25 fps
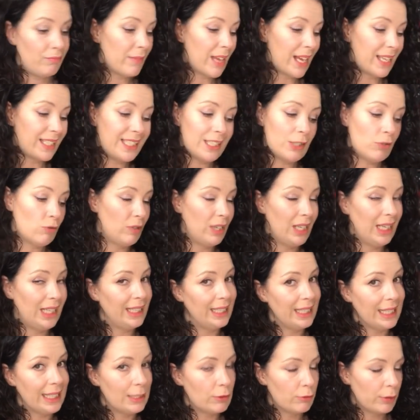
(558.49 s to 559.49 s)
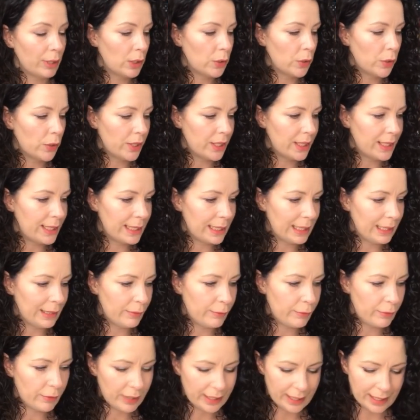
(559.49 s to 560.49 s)
I didn't really need recorded
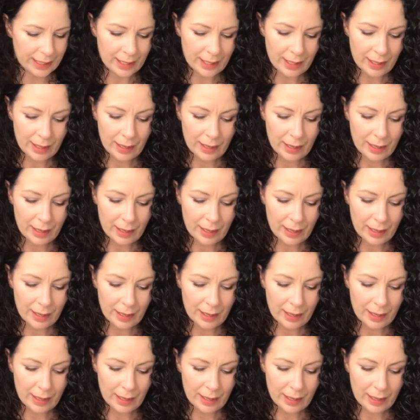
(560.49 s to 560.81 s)
delivery.